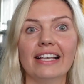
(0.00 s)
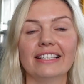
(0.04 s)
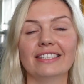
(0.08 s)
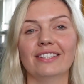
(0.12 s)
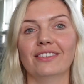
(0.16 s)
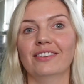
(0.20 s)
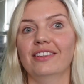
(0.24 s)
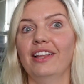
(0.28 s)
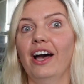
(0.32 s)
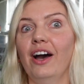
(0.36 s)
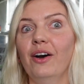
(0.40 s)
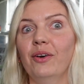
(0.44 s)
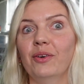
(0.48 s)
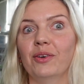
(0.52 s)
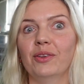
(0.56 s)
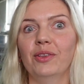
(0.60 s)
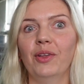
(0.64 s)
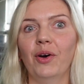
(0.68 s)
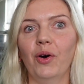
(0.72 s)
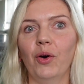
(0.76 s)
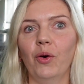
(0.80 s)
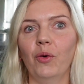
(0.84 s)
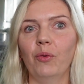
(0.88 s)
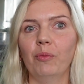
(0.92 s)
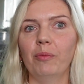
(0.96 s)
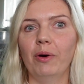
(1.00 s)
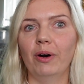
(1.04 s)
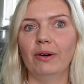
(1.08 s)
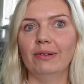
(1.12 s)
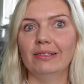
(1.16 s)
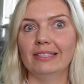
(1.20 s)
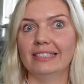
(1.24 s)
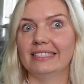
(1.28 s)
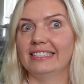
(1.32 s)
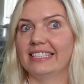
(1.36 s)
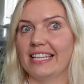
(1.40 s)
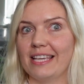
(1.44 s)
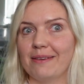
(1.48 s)
so now you know
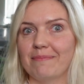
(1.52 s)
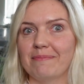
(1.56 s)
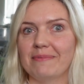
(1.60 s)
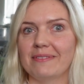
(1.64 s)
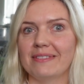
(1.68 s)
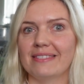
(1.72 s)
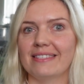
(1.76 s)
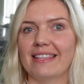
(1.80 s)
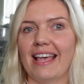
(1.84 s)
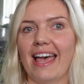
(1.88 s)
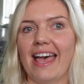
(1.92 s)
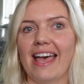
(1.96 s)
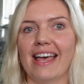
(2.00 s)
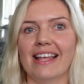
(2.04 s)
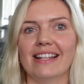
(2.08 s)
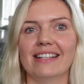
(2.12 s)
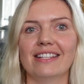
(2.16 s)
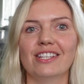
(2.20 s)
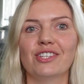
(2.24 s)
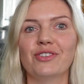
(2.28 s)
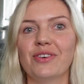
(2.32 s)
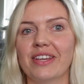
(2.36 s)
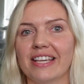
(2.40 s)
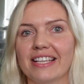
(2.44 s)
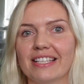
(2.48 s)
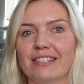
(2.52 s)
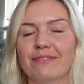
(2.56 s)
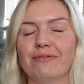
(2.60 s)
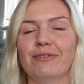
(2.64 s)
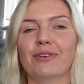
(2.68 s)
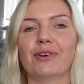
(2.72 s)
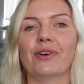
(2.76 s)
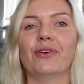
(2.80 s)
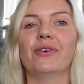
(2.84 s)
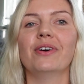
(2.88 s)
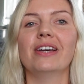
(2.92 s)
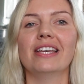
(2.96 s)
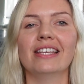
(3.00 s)
most tips and tricks for
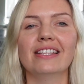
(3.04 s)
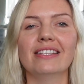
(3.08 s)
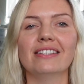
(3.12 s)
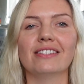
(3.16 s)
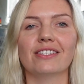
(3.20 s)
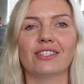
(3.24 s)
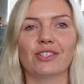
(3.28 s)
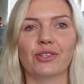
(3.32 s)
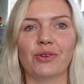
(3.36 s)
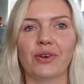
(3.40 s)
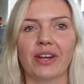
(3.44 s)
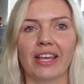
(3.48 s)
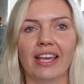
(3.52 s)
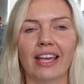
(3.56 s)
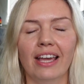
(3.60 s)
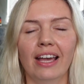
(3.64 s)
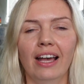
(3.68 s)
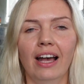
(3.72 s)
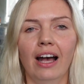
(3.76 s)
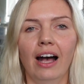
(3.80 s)
your industry.